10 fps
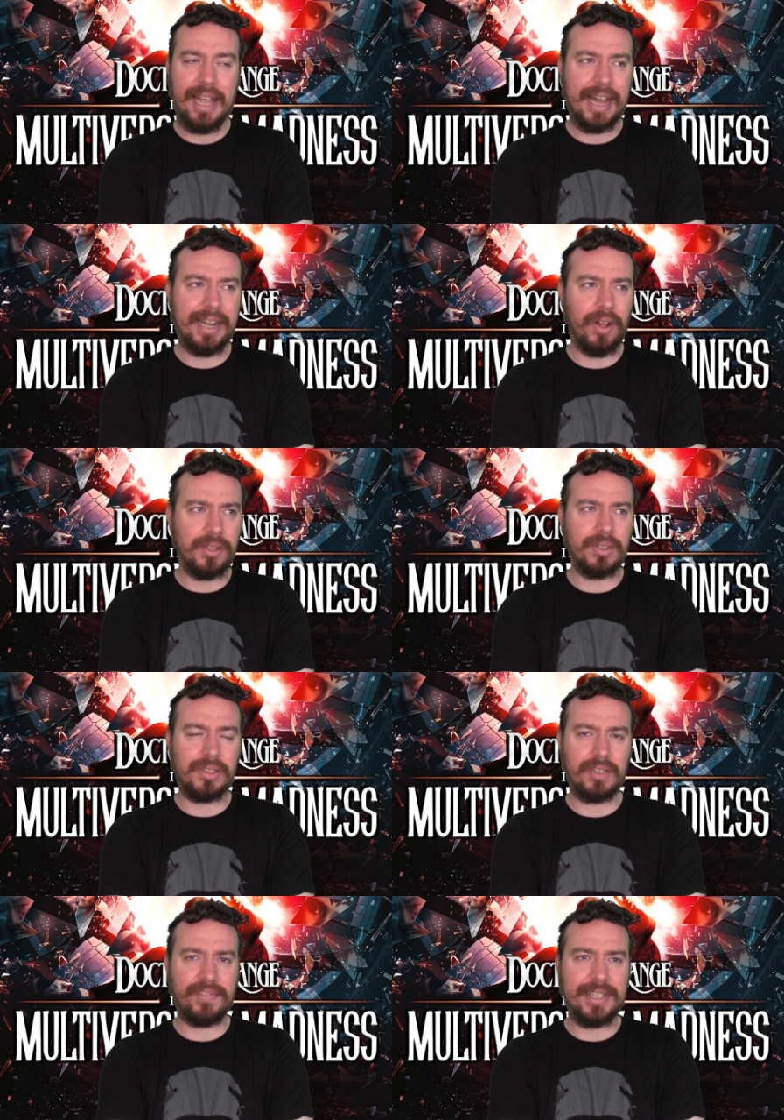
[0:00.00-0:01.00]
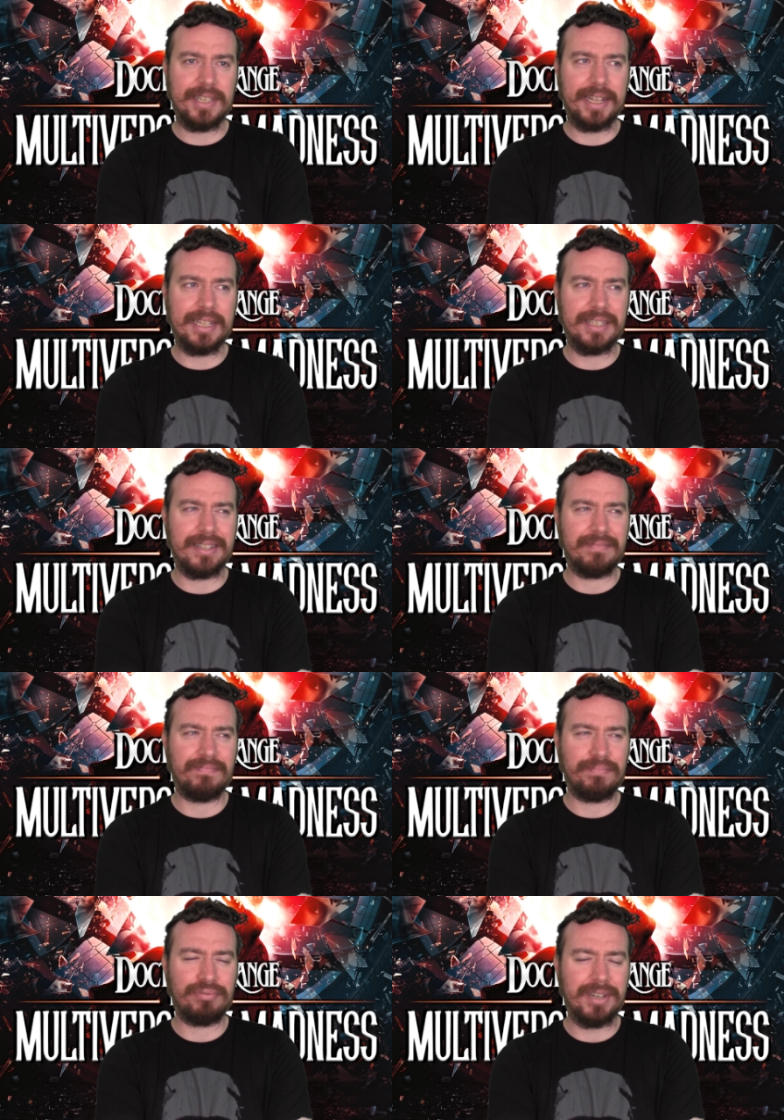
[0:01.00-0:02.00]
And it also just feels like it's
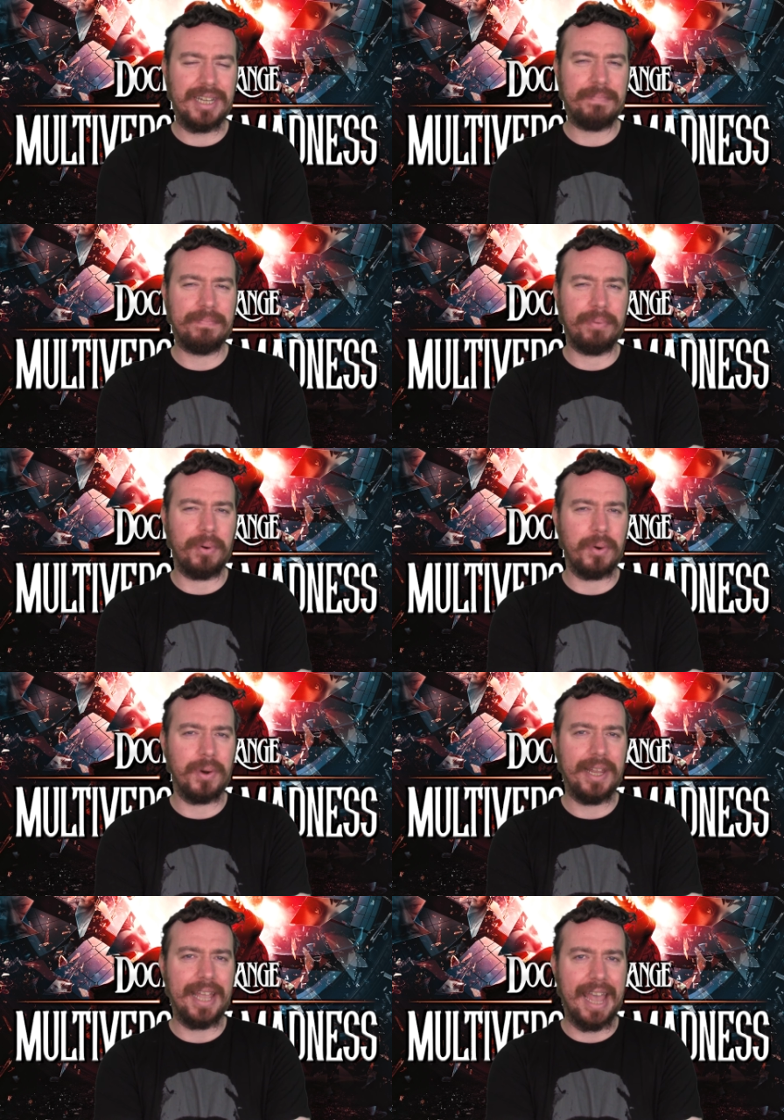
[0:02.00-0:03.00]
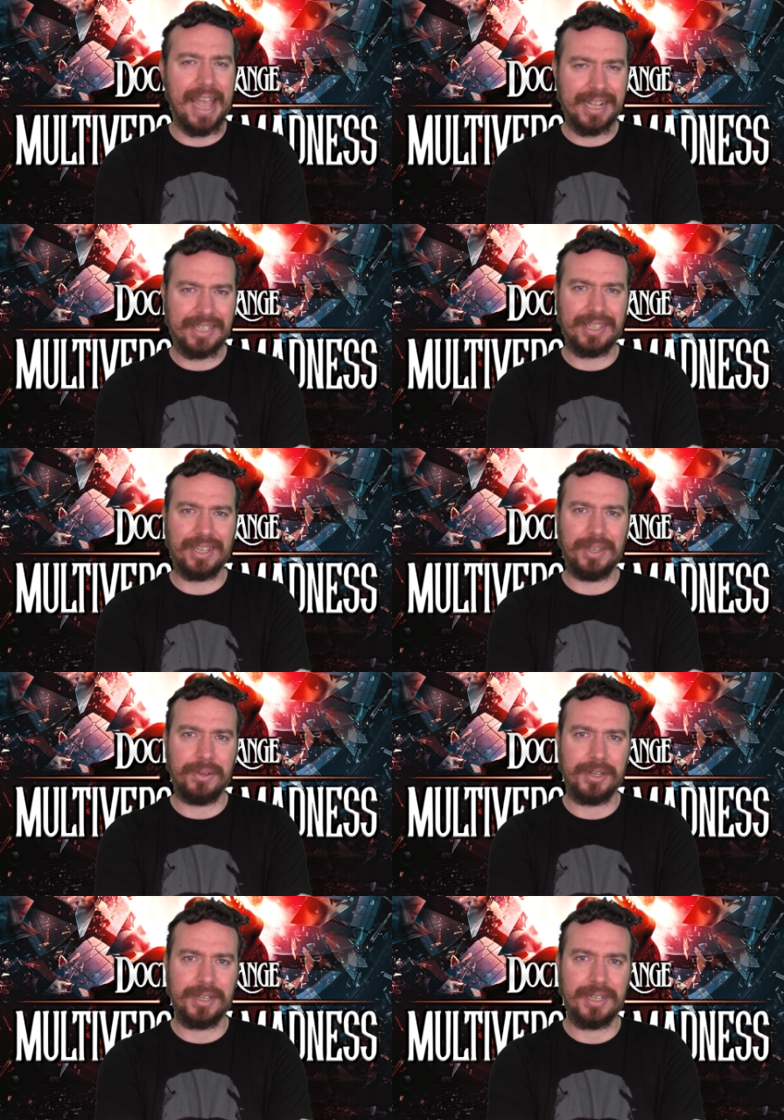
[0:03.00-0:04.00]
pretty poorly
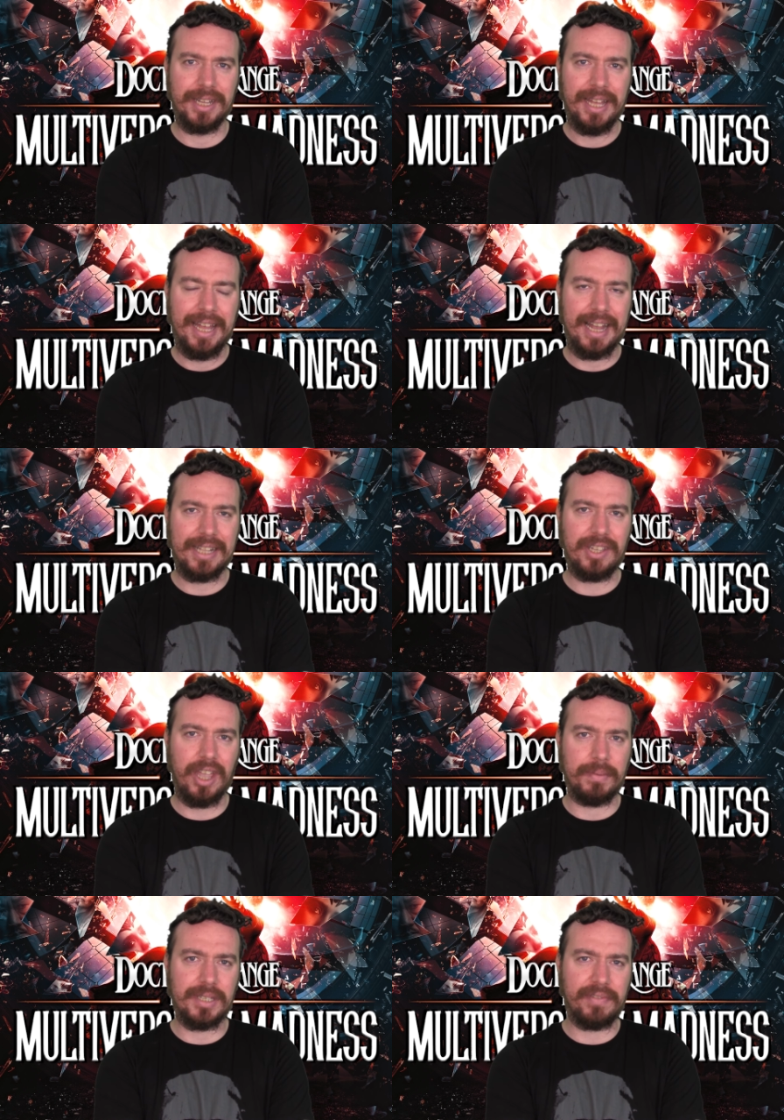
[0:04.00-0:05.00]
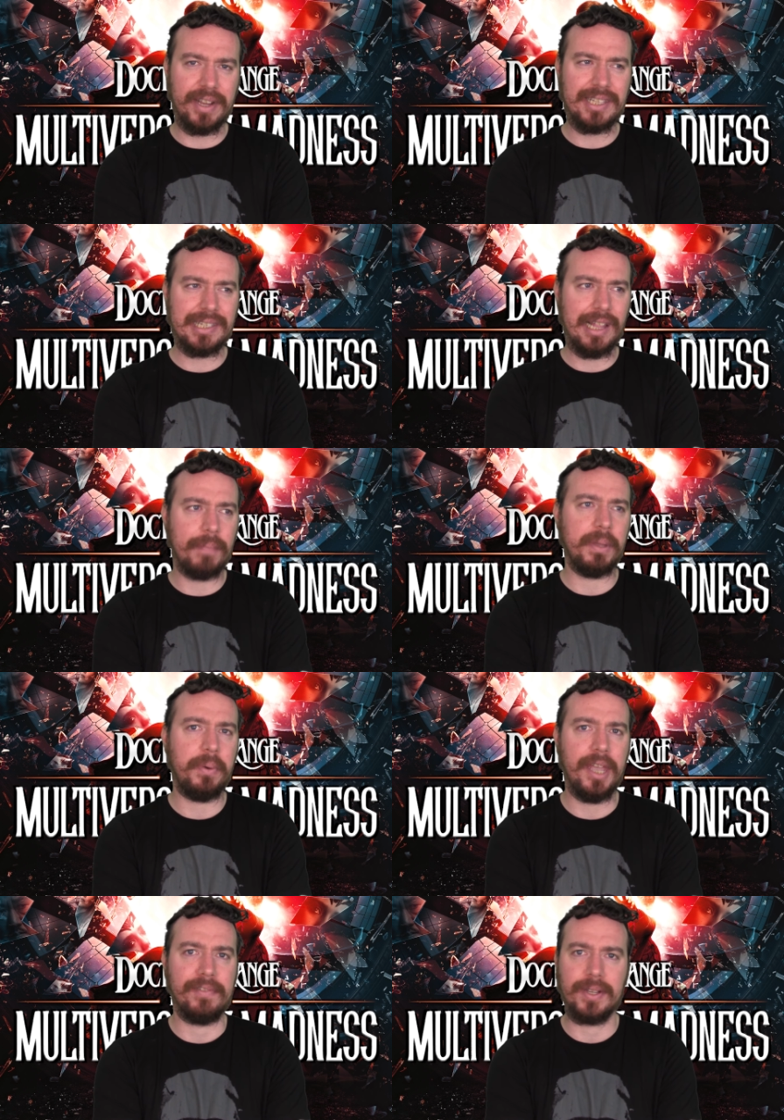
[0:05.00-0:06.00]
executed at times in a very sloppy
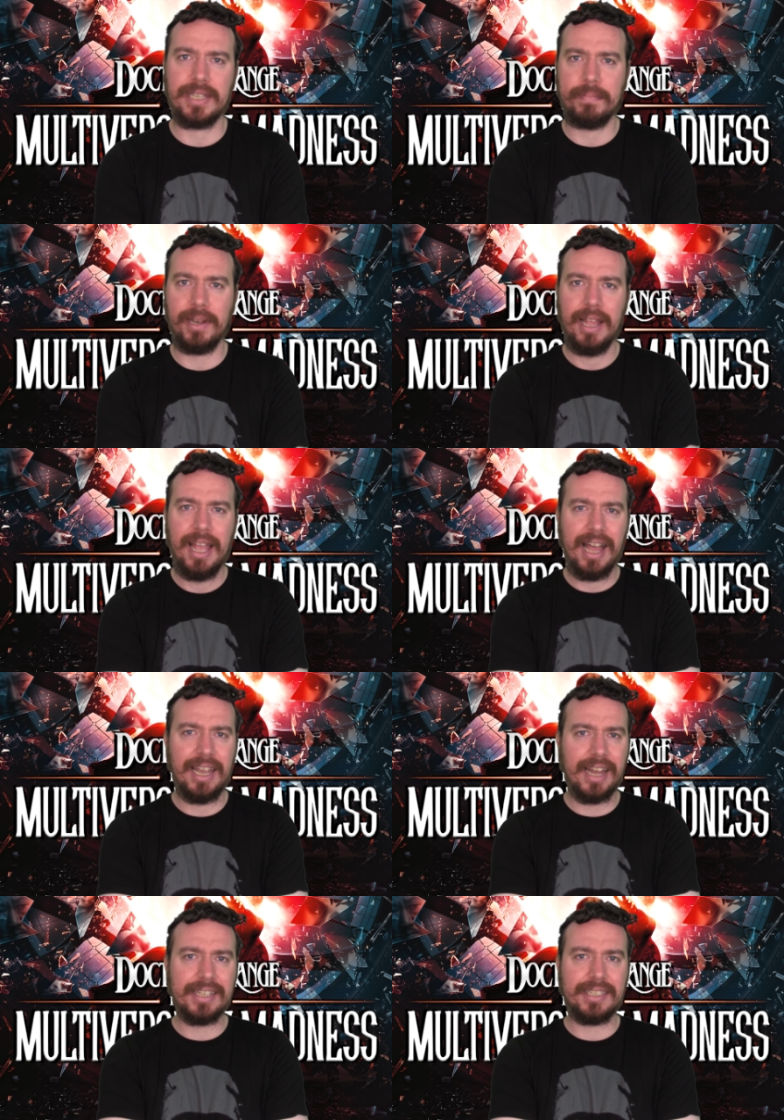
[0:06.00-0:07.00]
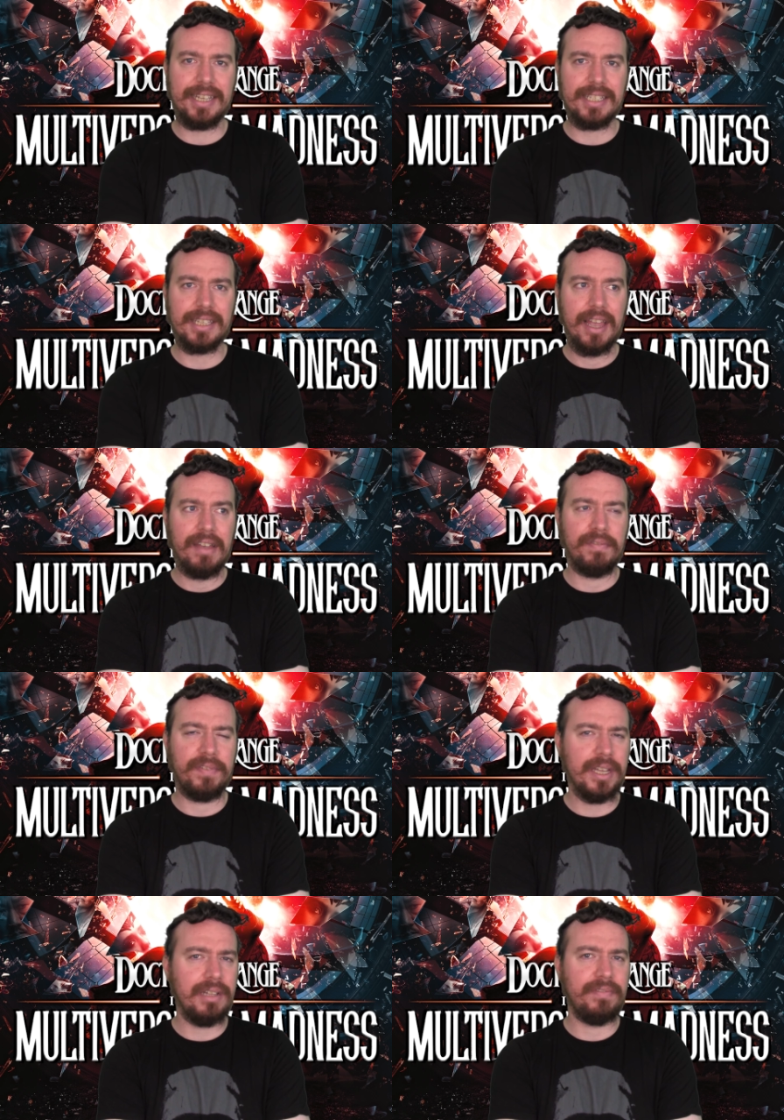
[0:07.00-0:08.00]
way. For example, a lot of scenes
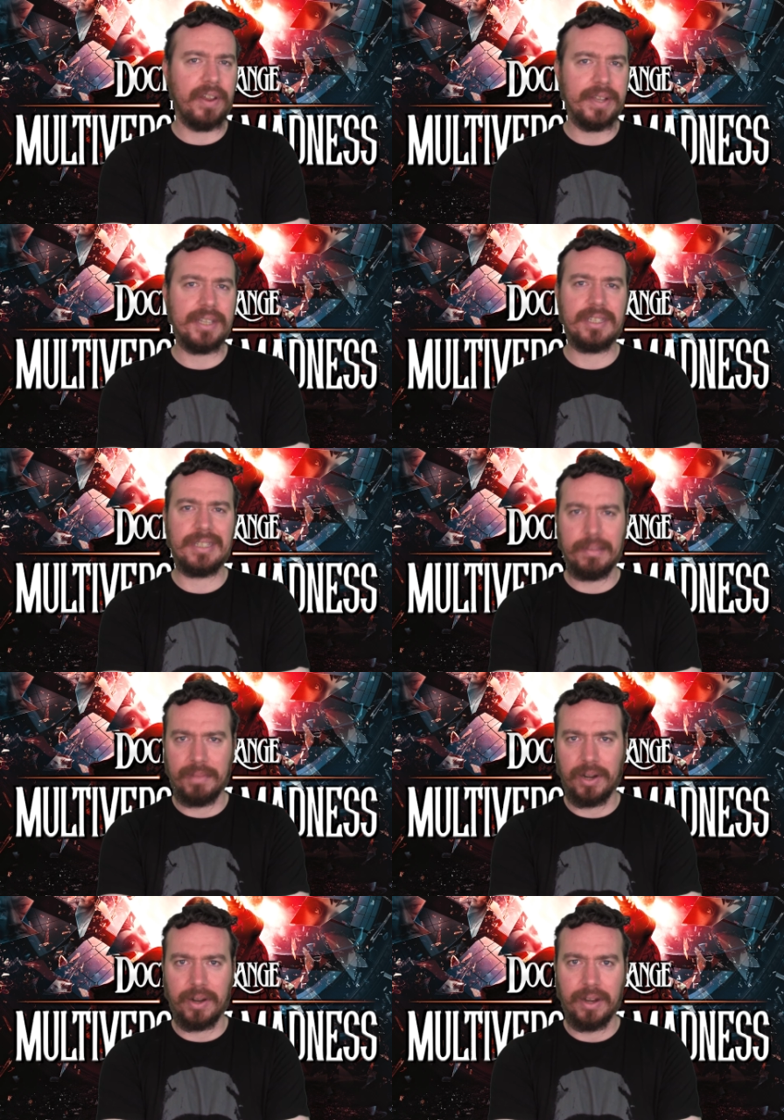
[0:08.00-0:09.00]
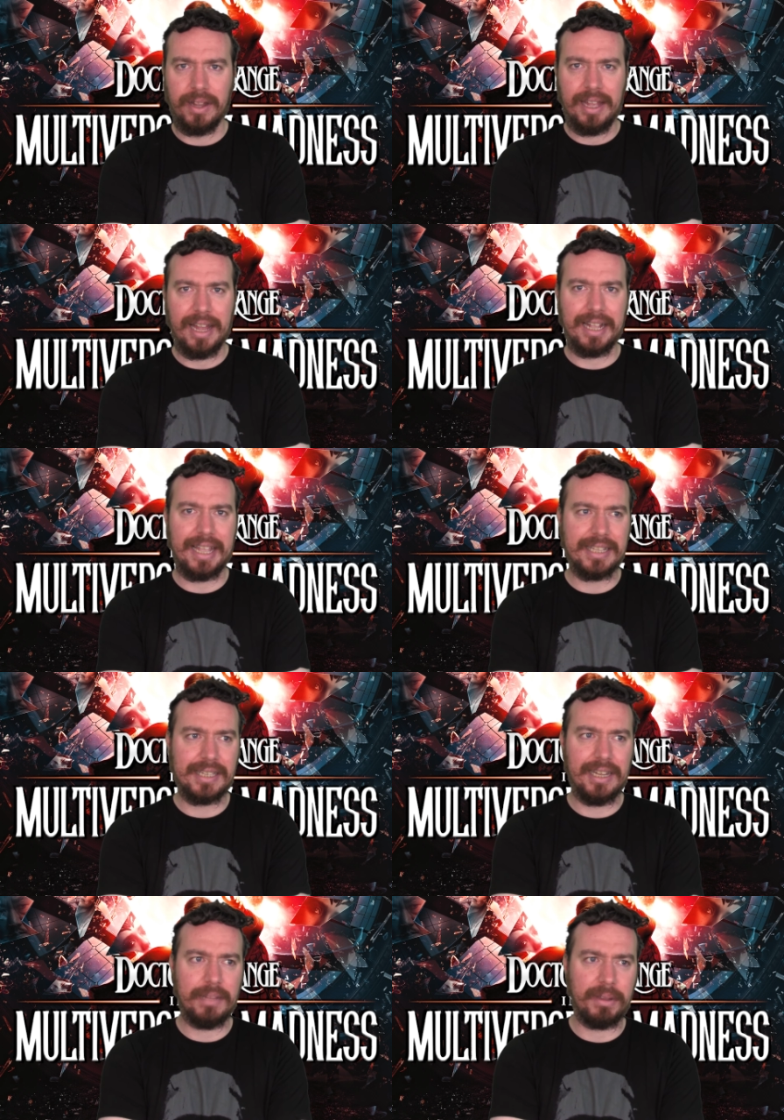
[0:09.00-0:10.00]
feel very similar. It gets
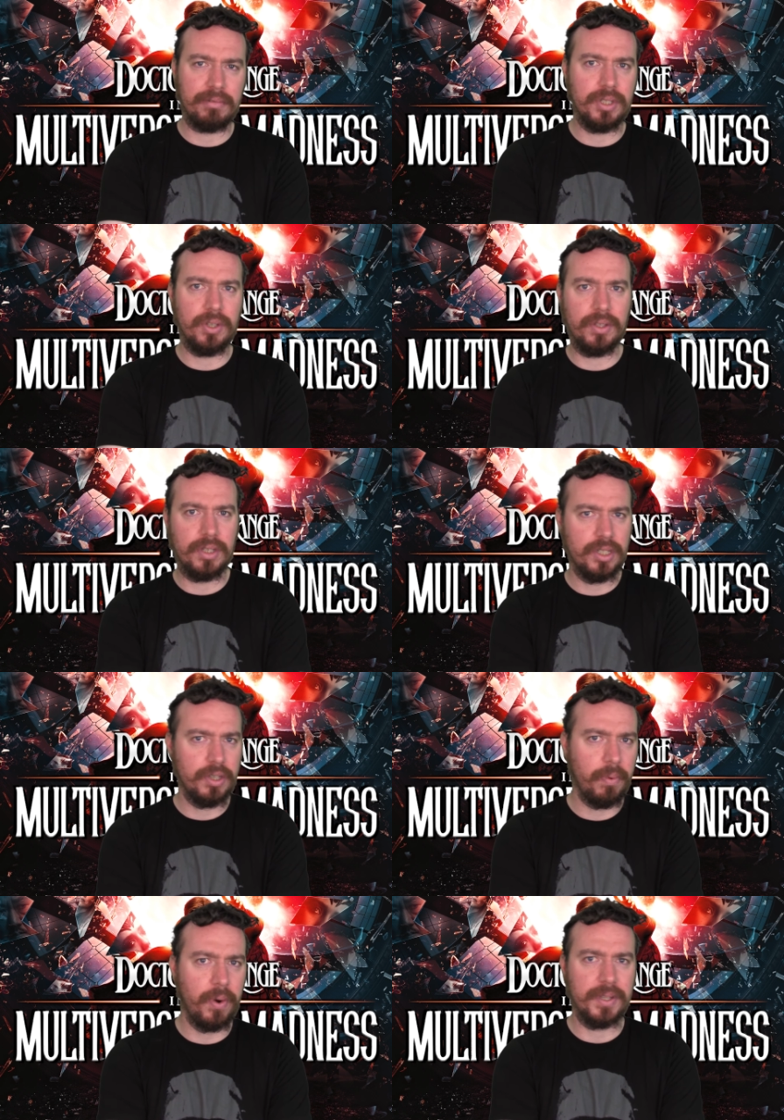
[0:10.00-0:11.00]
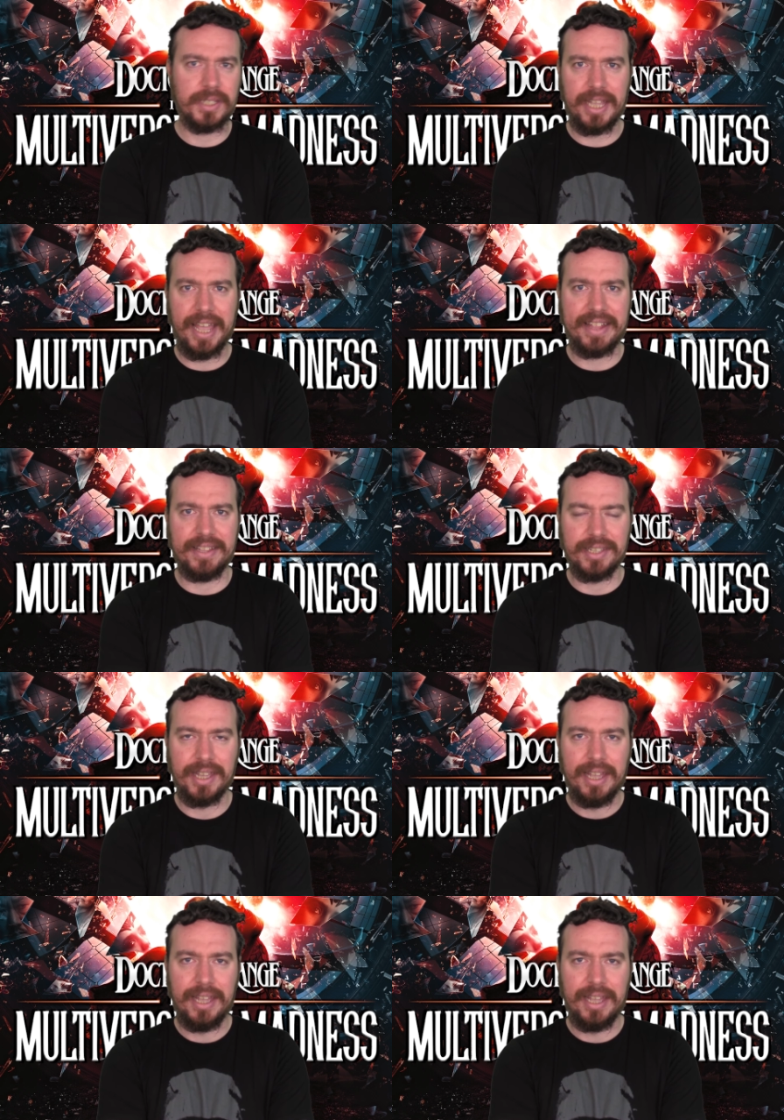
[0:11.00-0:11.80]
a little bit redundant towards the end.